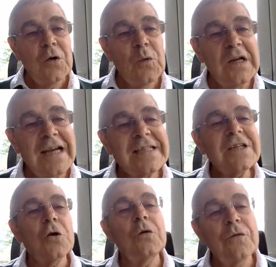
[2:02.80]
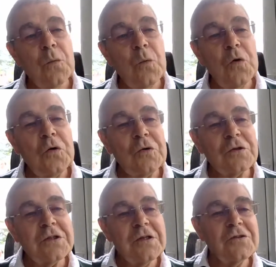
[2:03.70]
We're letting go of the
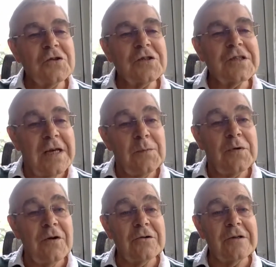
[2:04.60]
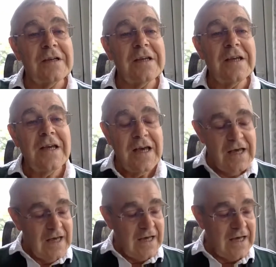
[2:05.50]
world just temporarily,
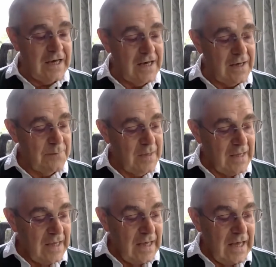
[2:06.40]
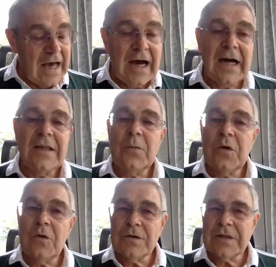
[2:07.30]
and then
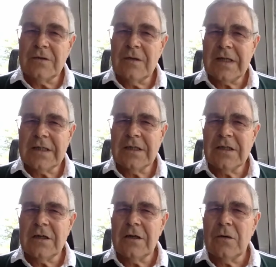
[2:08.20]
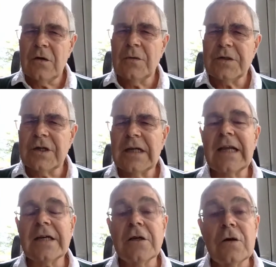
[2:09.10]
we're also letting go, or we're trying to
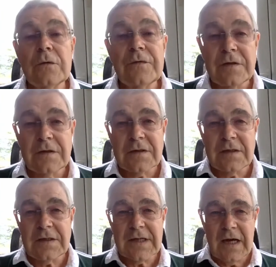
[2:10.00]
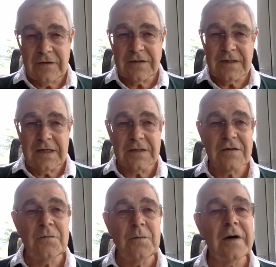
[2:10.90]
let go of these kind of states
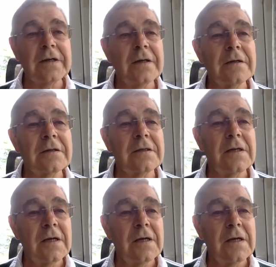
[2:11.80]
of mind